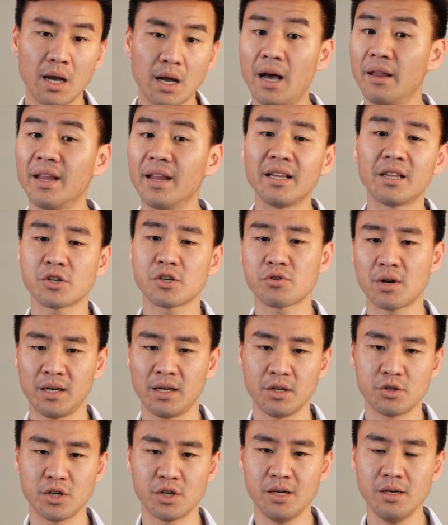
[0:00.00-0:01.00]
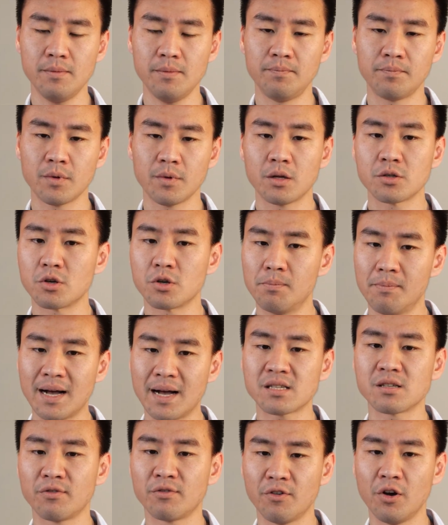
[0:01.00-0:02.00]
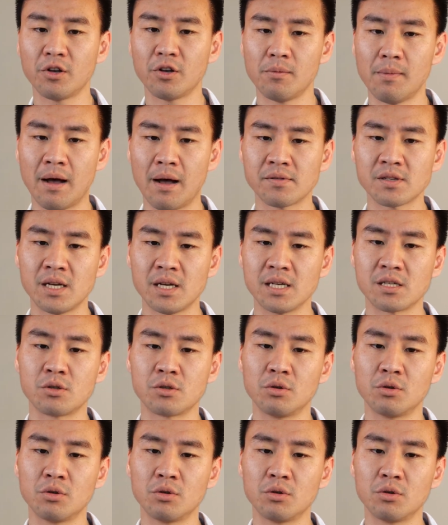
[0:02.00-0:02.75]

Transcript: Another strategy to master further maths is